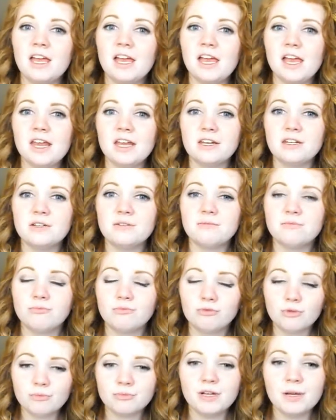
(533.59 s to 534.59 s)
in a
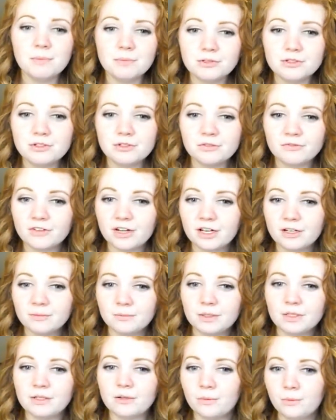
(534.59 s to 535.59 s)
room temperature
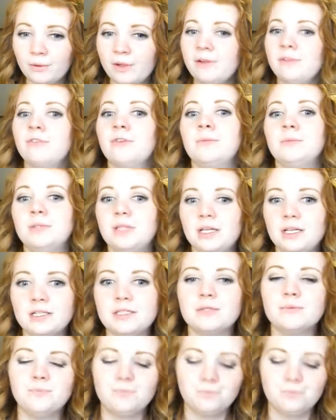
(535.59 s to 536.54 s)
environment away from light.